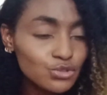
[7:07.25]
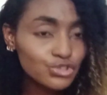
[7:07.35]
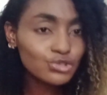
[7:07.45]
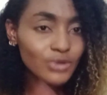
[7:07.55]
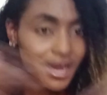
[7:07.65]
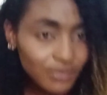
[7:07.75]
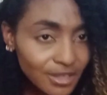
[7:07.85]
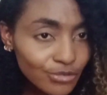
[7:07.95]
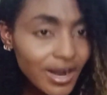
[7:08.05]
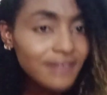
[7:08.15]
travel
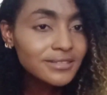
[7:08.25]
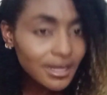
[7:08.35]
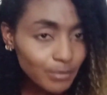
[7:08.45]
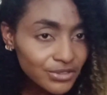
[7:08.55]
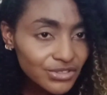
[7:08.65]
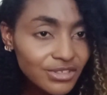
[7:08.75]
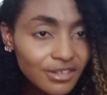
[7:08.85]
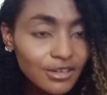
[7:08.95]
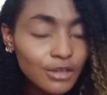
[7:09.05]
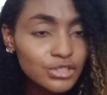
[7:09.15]
around that
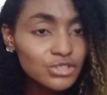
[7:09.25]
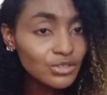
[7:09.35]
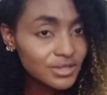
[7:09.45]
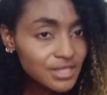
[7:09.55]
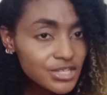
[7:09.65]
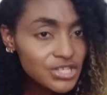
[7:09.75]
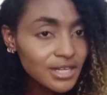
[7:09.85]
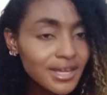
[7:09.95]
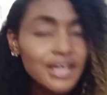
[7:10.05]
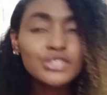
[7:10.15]
particular country you're teaching